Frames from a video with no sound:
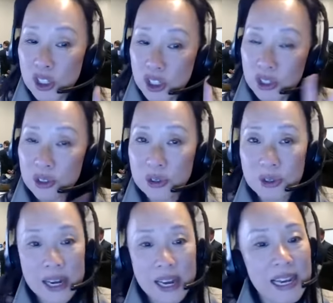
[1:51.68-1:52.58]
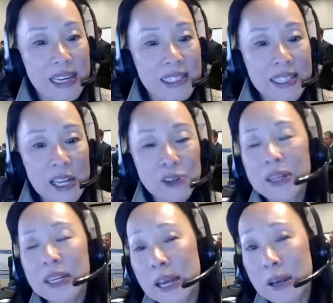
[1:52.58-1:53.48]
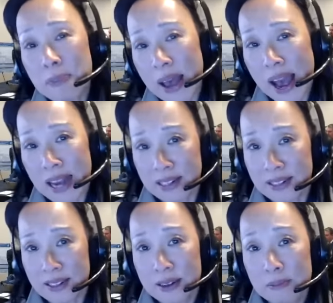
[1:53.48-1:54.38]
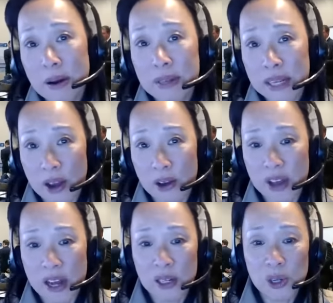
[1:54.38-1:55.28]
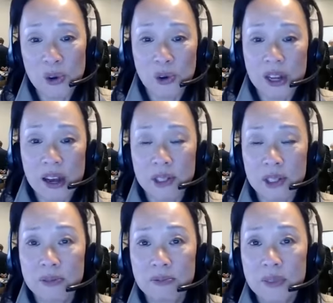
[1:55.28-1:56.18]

2 is that you can impact public health on a local level.